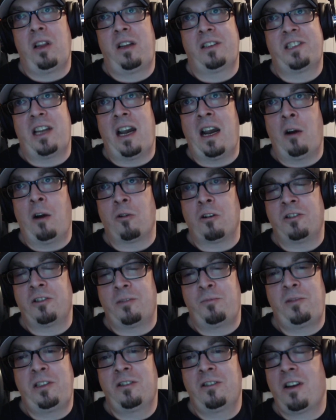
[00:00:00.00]
hours.
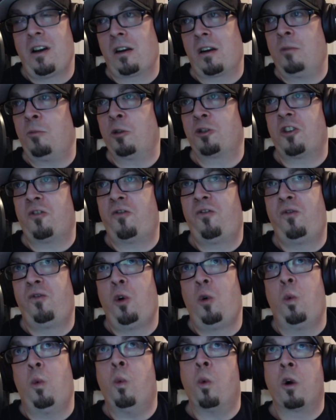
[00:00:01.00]
I mean, you're talking almost a
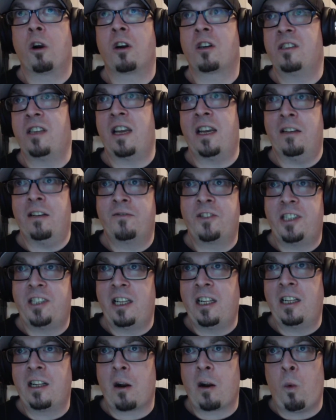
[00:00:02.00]
full work day of
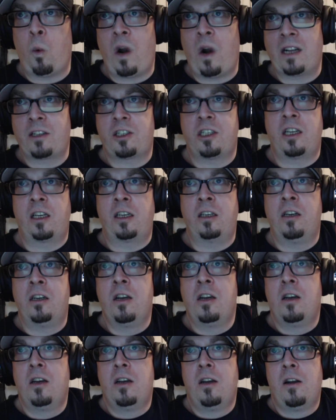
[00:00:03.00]
sitting there watching
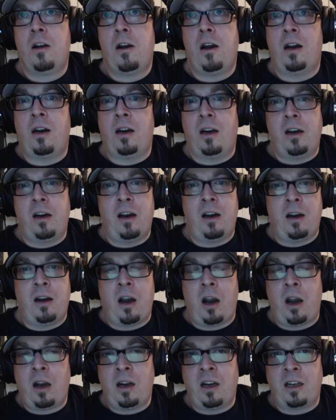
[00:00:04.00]

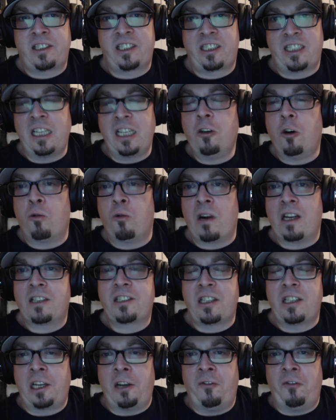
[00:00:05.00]
a single
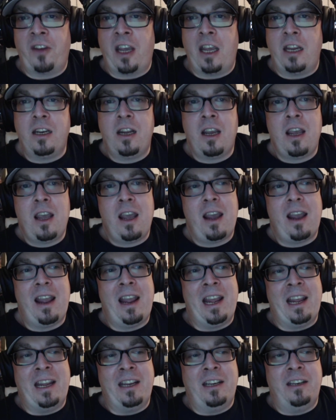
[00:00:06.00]
wrestling event.
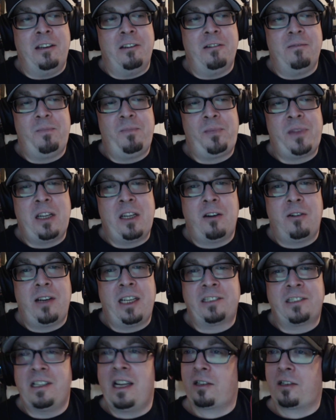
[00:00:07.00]
And,
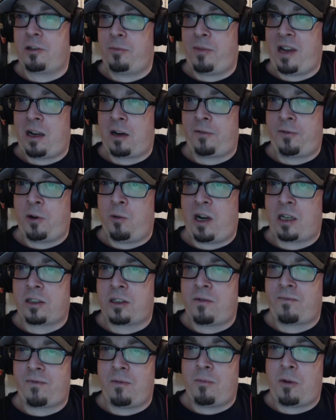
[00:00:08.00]
it's not so bad if you're
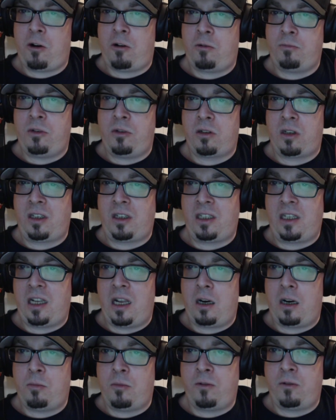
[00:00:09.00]
watching from home. You can
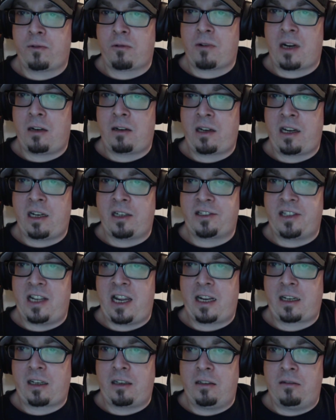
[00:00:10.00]
get up, move around, get a
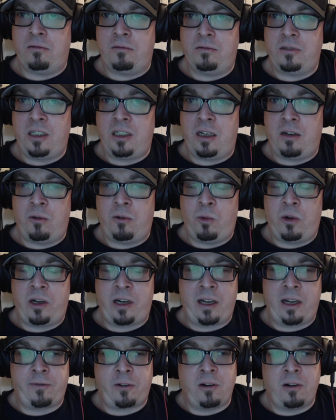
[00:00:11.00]
snack, and,
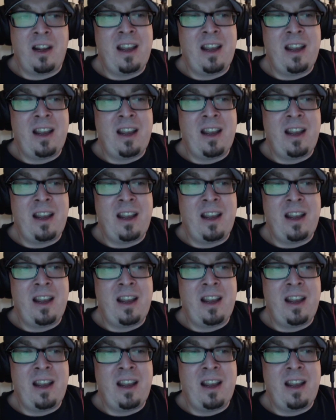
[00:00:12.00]
whatever.